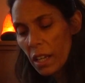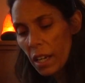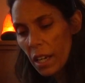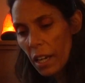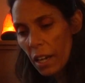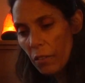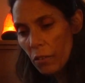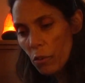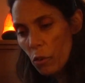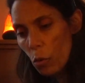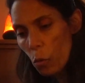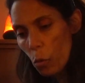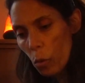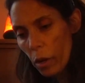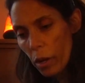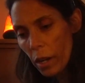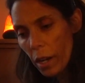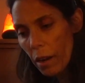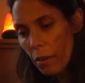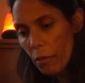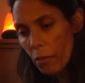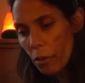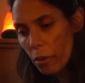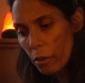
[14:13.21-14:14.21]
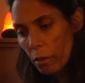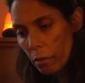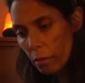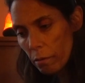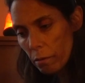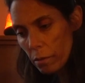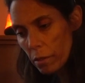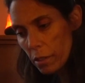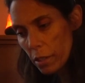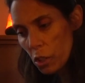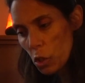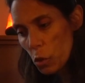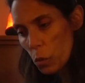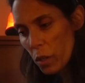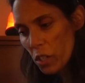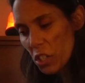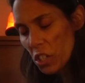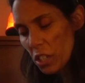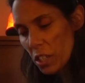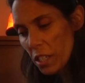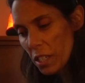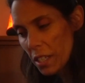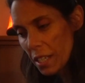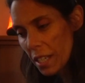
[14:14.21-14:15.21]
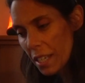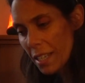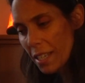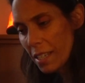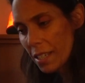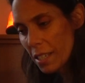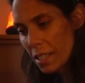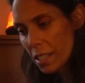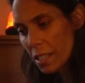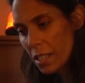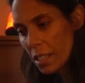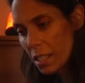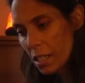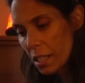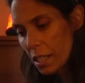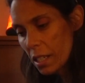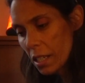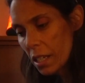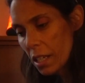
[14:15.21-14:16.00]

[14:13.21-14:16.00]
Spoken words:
after whatever situation this is,